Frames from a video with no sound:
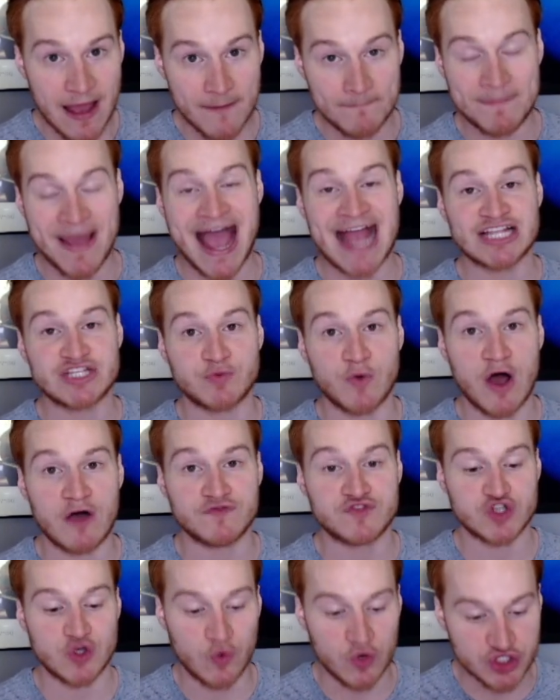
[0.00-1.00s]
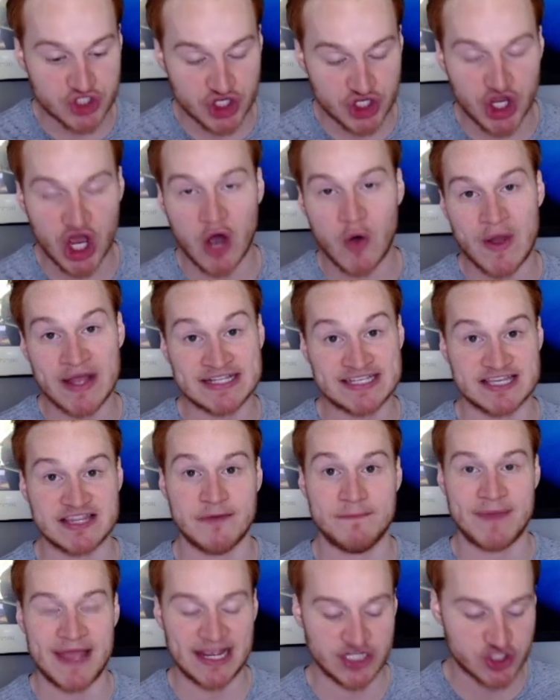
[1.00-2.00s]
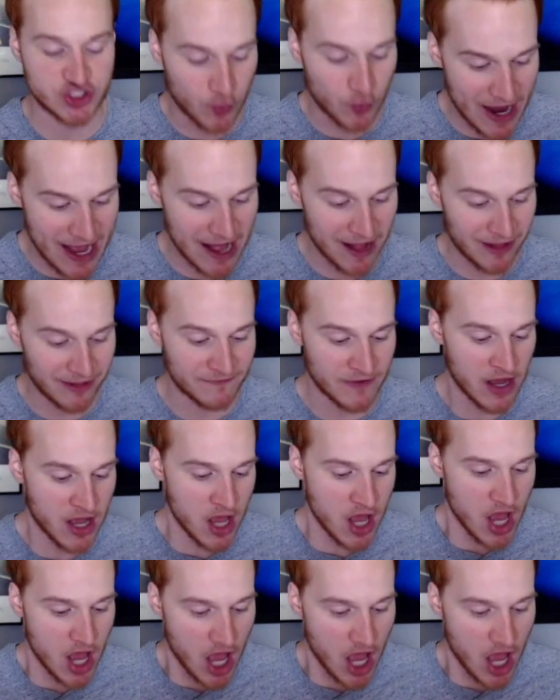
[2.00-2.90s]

Pac-12 schools going to the Big 12.